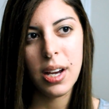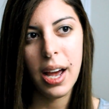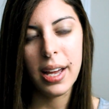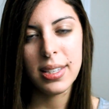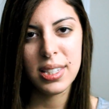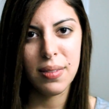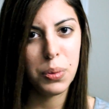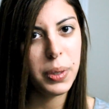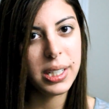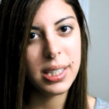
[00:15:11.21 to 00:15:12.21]
at
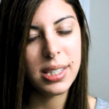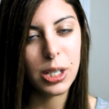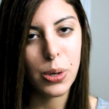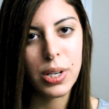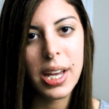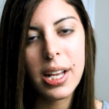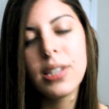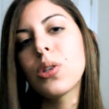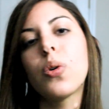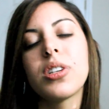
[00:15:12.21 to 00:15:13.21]
7 weeks and 0
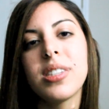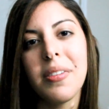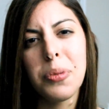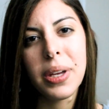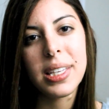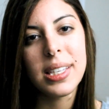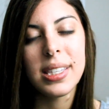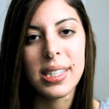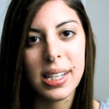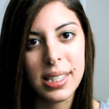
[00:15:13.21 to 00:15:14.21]
days or 7 weeks
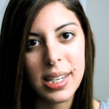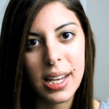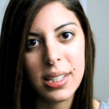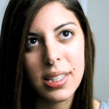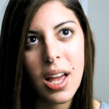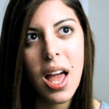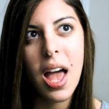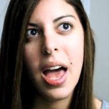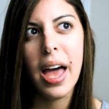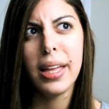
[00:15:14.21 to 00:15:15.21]
and 6 days.
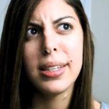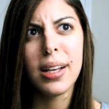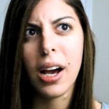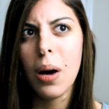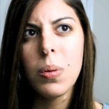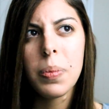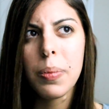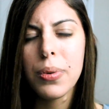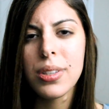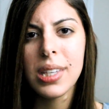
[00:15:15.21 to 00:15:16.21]
And a couple
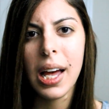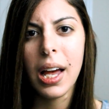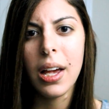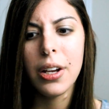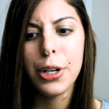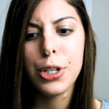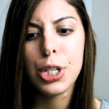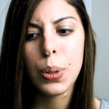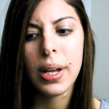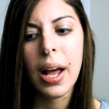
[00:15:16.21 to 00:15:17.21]
people said
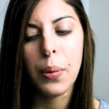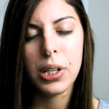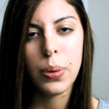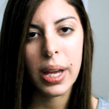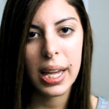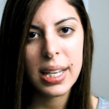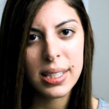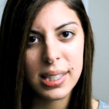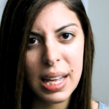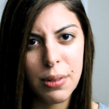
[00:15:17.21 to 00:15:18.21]
do it when you
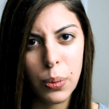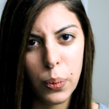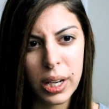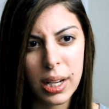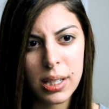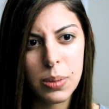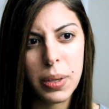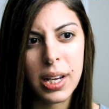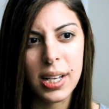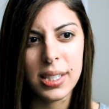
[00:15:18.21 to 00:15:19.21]
hit 7 weeks
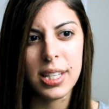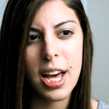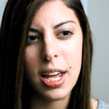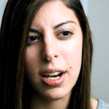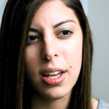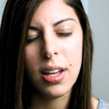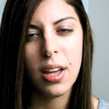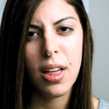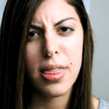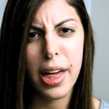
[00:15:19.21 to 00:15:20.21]
because then
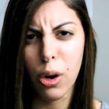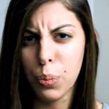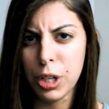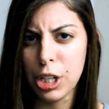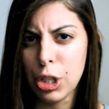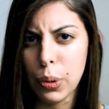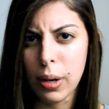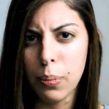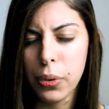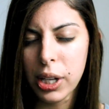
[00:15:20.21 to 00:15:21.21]
that'll mean you
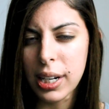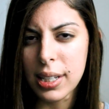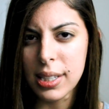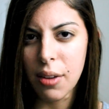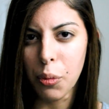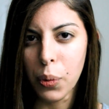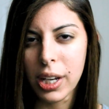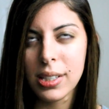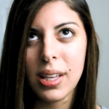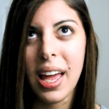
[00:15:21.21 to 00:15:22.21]
completed 7
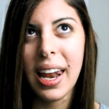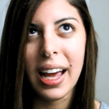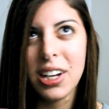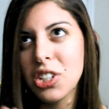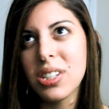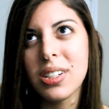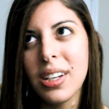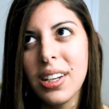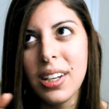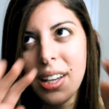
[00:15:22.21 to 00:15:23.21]
weeks. And I
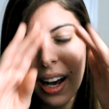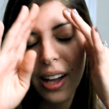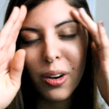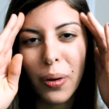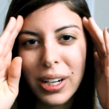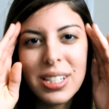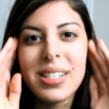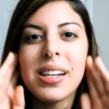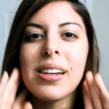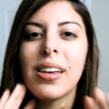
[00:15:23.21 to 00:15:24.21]
don't know, I just
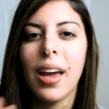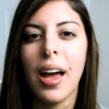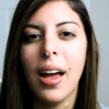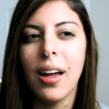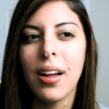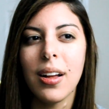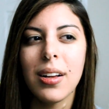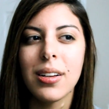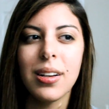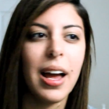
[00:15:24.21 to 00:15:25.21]
didn't get
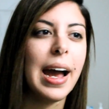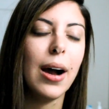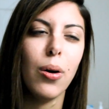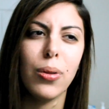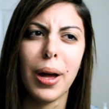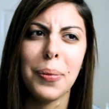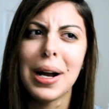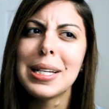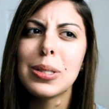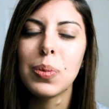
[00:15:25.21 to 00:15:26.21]
how that
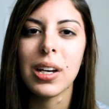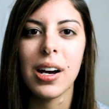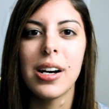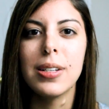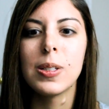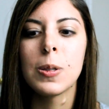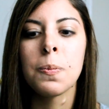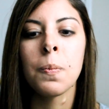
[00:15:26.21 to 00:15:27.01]
was, because